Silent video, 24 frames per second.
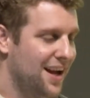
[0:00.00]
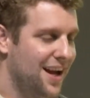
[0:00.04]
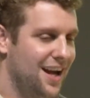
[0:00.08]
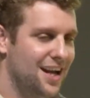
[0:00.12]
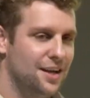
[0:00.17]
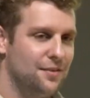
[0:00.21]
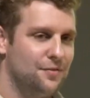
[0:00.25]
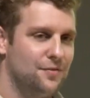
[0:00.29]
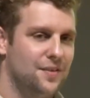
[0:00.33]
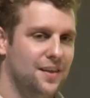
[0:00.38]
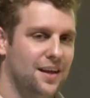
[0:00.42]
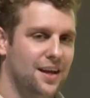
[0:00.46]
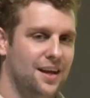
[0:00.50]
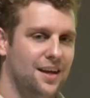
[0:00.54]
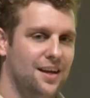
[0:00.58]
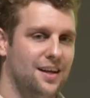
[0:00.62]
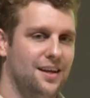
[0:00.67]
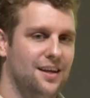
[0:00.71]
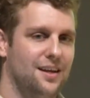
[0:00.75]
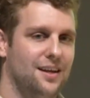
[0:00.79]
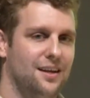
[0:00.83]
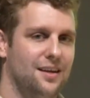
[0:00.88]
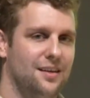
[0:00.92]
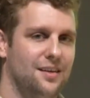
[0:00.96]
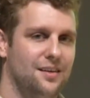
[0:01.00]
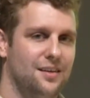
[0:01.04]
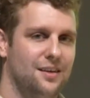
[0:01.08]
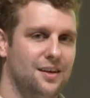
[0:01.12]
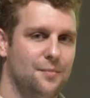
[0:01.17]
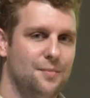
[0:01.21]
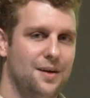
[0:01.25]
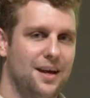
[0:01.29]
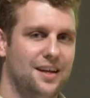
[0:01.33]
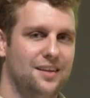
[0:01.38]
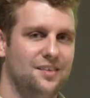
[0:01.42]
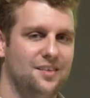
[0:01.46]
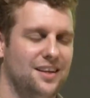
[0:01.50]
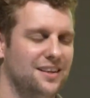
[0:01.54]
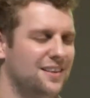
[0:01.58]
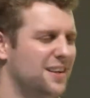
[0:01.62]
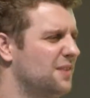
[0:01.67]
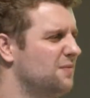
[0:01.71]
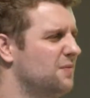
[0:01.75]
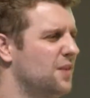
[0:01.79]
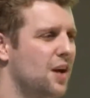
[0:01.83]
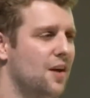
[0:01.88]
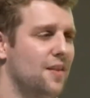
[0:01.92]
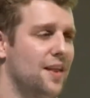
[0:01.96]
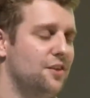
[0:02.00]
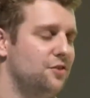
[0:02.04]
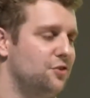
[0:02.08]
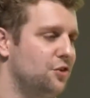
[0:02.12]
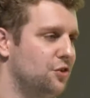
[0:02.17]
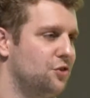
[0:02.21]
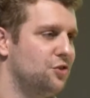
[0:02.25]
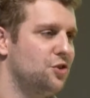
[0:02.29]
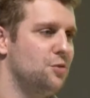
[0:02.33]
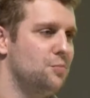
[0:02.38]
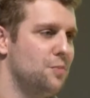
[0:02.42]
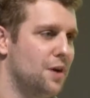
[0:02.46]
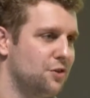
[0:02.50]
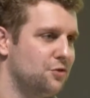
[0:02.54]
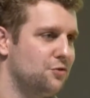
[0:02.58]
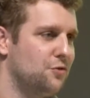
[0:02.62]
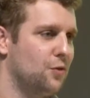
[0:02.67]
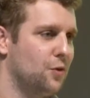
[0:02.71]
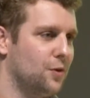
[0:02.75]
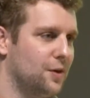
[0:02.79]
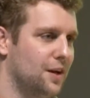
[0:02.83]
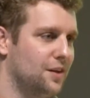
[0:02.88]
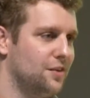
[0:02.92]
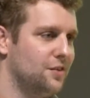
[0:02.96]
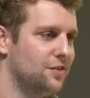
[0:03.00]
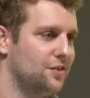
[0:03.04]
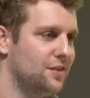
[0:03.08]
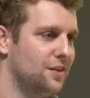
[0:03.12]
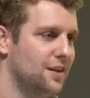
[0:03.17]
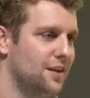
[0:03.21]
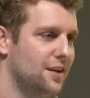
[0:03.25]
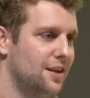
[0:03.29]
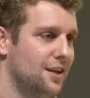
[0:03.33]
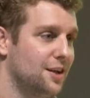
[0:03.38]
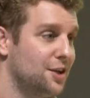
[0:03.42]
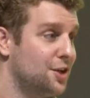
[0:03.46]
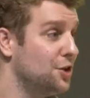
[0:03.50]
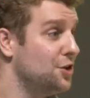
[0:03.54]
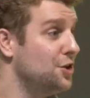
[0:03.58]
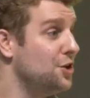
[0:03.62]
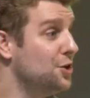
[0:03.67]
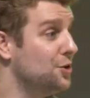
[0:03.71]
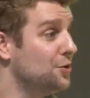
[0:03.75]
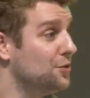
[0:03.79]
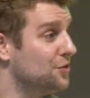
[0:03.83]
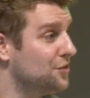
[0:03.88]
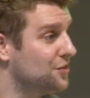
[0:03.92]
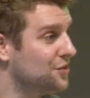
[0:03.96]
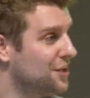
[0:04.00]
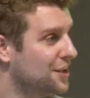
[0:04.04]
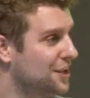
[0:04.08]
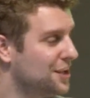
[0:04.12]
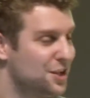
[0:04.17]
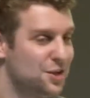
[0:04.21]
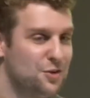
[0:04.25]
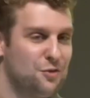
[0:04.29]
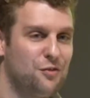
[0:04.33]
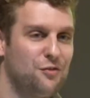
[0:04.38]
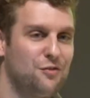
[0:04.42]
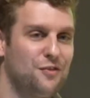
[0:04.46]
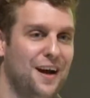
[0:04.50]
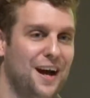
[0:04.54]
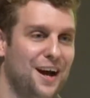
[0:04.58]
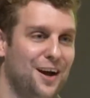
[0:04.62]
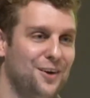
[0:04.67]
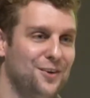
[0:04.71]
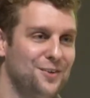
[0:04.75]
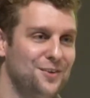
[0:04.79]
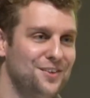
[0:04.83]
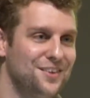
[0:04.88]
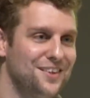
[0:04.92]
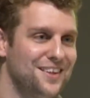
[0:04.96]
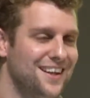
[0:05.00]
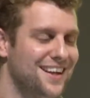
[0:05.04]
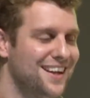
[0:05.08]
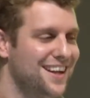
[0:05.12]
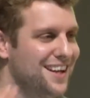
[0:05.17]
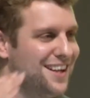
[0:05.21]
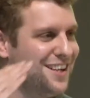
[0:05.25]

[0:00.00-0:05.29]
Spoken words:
And if they come back and say, like, no, that's just too much for us, good news, you found